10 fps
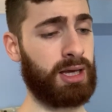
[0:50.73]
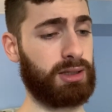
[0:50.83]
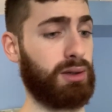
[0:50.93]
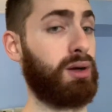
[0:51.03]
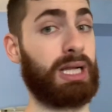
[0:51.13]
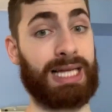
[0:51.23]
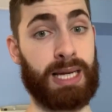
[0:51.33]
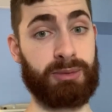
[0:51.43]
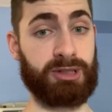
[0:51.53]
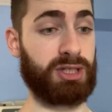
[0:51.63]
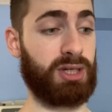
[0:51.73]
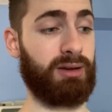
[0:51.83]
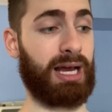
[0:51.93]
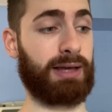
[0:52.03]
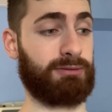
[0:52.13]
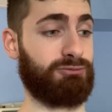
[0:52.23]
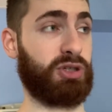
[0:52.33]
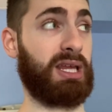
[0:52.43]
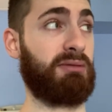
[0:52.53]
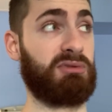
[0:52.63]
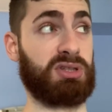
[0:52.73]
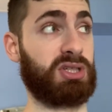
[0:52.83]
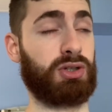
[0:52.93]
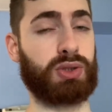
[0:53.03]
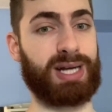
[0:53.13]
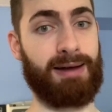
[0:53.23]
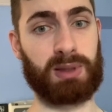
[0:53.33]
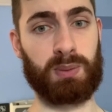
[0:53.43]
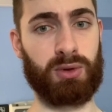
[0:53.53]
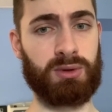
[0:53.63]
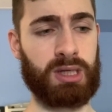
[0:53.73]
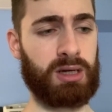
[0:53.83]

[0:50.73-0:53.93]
The only lineman this year that I would even consider draftable